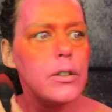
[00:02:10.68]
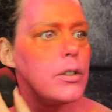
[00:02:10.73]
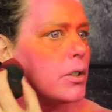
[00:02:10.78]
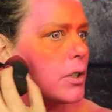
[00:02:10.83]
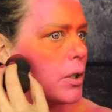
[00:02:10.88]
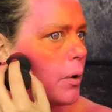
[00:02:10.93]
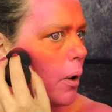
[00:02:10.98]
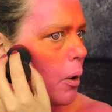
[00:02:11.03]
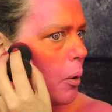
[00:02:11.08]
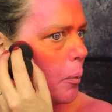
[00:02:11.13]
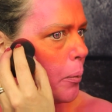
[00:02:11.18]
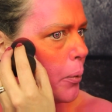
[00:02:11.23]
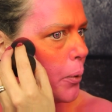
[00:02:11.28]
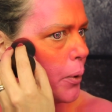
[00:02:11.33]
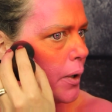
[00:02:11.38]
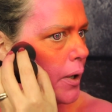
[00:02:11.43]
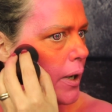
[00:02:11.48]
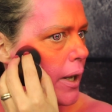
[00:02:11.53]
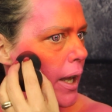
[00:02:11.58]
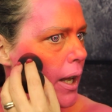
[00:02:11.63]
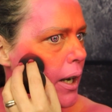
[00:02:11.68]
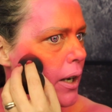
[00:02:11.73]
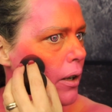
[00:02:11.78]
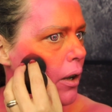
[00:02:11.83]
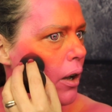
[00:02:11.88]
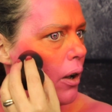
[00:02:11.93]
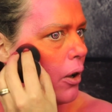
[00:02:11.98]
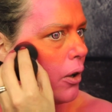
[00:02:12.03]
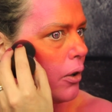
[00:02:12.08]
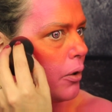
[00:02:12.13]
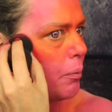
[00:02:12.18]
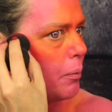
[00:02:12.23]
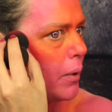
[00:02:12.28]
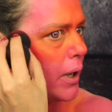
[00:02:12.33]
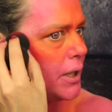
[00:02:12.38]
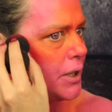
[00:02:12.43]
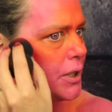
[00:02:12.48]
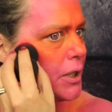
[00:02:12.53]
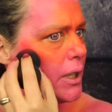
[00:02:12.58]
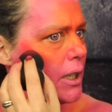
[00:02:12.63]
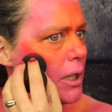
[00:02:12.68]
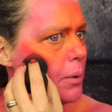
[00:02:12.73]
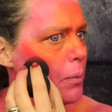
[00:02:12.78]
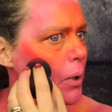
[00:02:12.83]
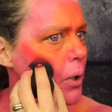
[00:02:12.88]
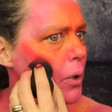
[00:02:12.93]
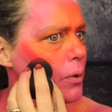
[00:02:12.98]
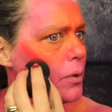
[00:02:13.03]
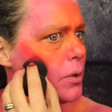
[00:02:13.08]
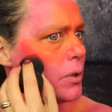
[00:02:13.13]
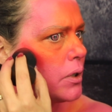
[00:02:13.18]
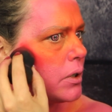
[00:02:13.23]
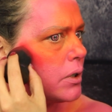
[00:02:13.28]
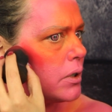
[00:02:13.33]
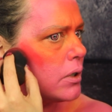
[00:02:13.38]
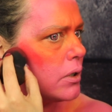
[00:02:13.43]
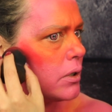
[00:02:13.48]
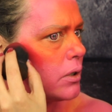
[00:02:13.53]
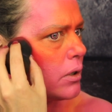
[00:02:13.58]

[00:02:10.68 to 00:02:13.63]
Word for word: So I'll put that on my cheekbones.